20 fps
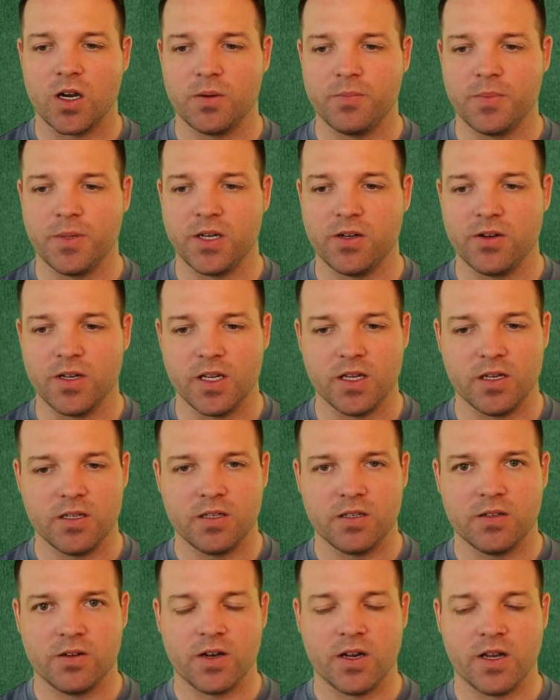period.
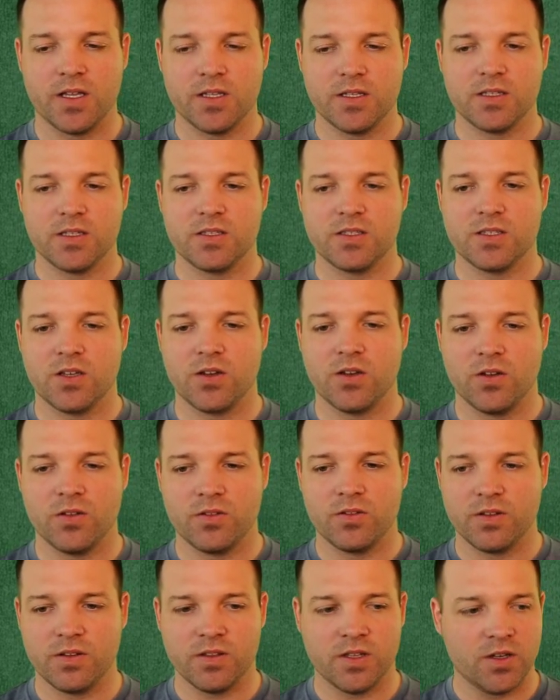All right,
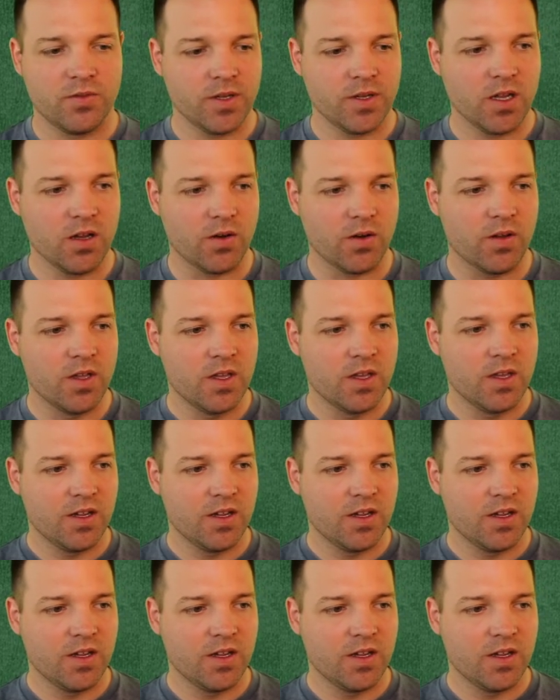so there we go.